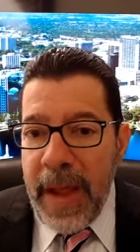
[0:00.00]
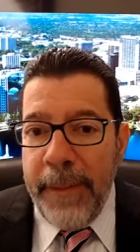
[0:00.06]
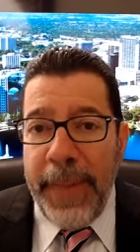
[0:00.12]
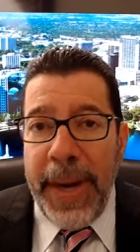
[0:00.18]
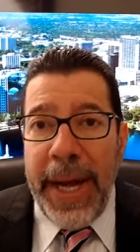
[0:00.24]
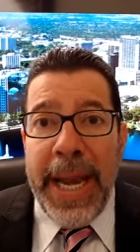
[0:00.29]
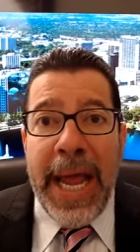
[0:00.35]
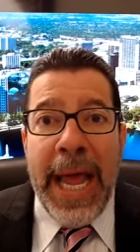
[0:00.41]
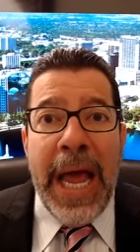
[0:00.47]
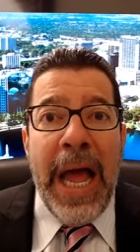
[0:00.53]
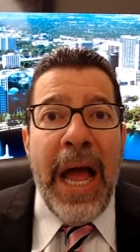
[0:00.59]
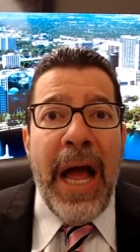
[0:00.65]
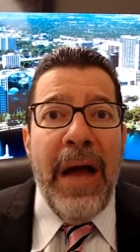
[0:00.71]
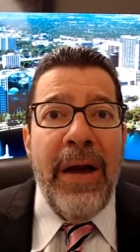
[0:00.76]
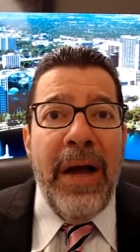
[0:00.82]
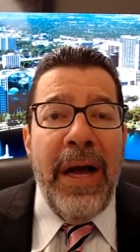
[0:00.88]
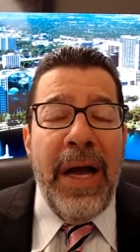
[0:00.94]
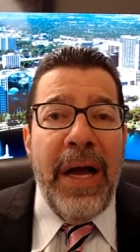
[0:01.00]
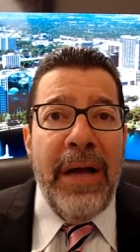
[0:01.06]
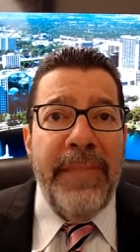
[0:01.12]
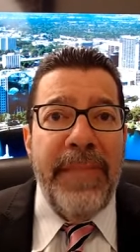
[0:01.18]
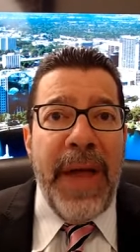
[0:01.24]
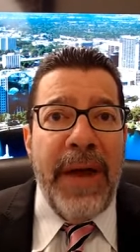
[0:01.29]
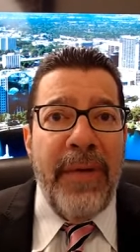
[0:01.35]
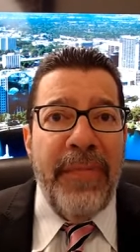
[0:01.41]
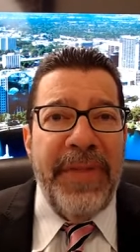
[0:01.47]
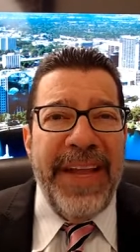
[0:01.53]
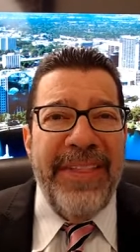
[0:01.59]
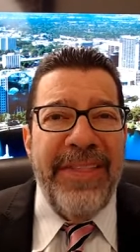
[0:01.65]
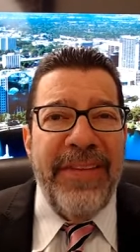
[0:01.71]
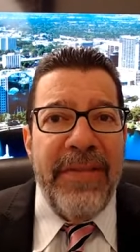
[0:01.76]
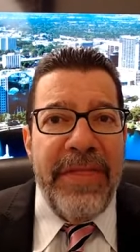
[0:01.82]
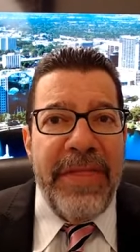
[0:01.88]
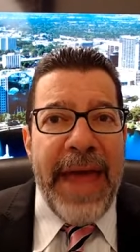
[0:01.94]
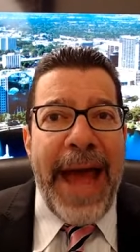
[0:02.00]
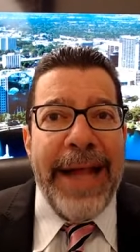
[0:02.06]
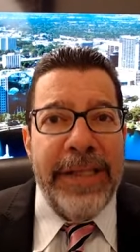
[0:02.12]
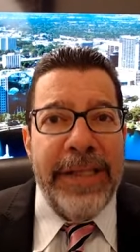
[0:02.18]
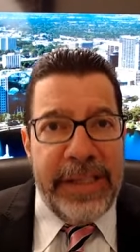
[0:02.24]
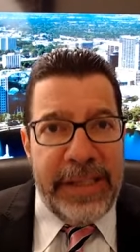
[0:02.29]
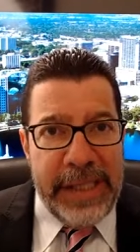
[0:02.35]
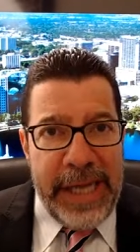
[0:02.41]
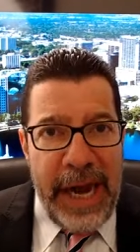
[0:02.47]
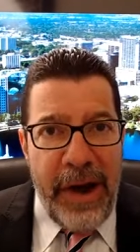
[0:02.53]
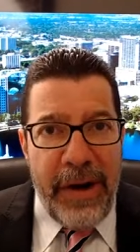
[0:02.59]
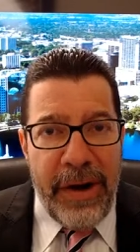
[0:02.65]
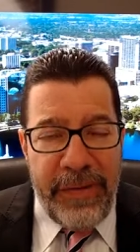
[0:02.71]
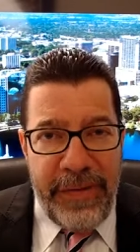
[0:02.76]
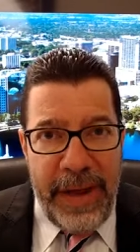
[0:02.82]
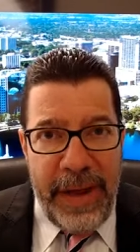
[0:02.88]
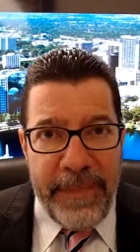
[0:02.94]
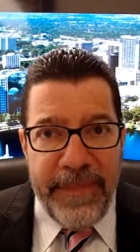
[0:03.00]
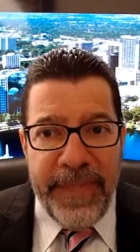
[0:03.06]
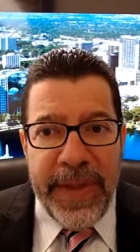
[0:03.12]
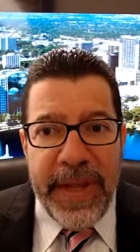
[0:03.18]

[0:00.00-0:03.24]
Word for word: But uh, I don't think they're that scared of him.